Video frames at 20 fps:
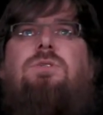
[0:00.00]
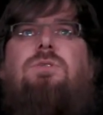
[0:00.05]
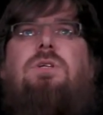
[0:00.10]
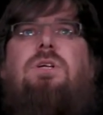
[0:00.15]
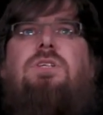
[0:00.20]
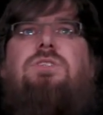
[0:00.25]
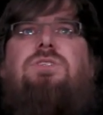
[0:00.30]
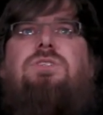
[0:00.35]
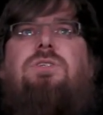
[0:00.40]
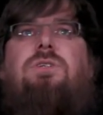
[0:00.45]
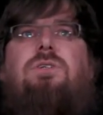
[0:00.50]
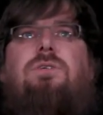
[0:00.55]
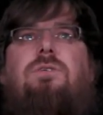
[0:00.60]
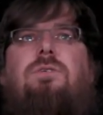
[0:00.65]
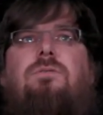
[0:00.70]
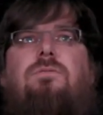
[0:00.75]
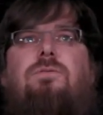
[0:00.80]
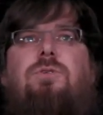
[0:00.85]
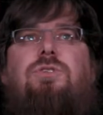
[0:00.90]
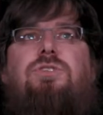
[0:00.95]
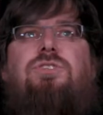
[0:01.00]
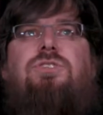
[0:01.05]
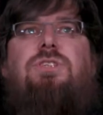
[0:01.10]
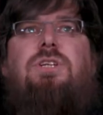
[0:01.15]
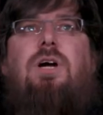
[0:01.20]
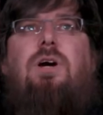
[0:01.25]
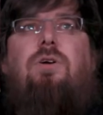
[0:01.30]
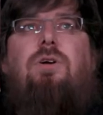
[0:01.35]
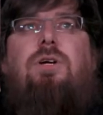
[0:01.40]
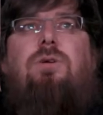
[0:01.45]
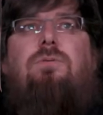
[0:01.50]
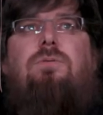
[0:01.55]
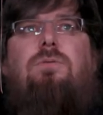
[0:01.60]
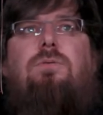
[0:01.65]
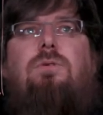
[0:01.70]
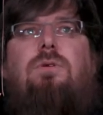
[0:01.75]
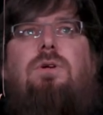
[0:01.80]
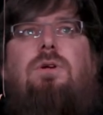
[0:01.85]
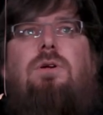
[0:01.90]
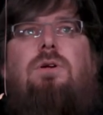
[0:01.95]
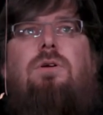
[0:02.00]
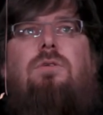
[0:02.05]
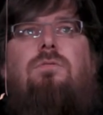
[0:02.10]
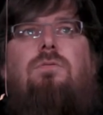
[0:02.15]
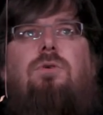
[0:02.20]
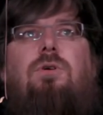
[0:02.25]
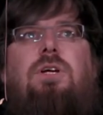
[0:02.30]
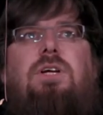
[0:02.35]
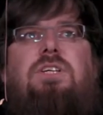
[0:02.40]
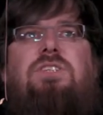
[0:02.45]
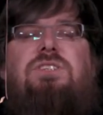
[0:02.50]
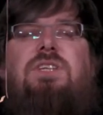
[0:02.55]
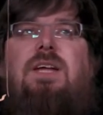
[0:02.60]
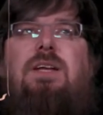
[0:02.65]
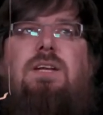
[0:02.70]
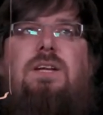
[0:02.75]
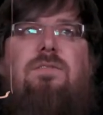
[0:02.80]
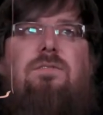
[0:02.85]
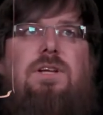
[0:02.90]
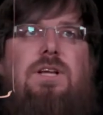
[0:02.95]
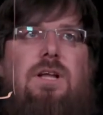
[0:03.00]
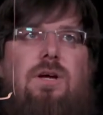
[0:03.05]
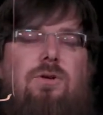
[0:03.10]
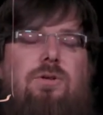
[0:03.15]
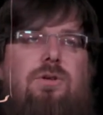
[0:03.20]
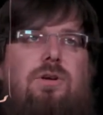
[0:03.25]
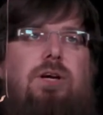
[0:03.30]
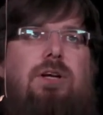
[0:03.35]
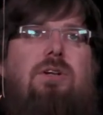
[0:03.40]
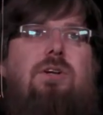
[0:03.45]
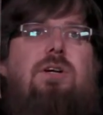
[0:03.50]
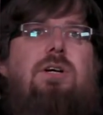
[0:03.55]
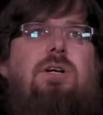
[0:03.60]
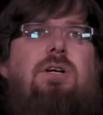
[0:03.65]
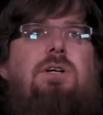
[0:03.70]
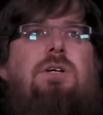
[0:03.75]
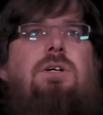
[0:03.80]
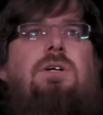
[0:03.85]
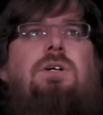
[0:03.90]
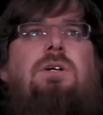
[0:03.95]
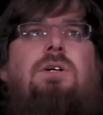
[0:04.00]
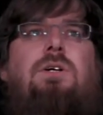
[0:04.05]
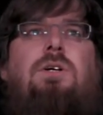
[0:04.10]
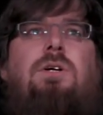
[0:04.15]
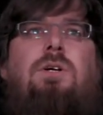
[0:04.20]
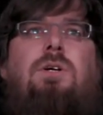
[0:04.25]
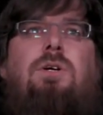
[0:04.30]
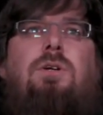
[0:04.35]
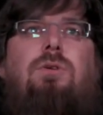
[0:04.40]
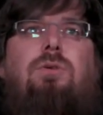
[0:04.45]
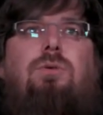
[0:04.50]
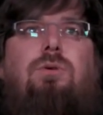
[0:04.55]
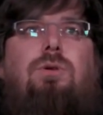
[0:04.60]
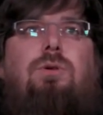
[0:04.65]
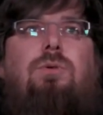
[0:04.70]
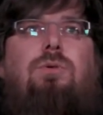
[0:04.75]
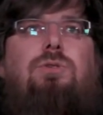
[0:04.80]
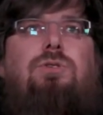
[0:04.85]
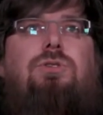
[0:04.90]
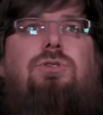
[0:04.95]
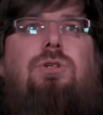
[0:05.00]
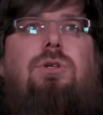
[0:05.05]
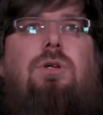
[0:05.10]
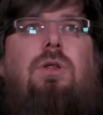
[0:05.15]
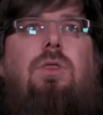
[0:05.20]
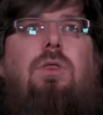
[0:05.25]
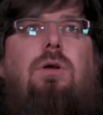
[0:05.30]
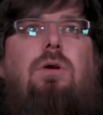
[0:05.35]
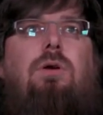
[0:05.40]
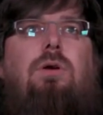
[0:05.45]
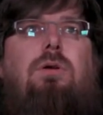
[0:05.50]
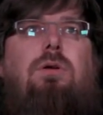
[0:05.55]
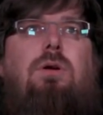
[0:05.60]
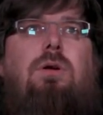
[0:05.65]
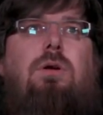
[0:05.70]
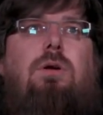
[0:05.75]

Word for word: That's the first scenario for extending vCloud Director to use the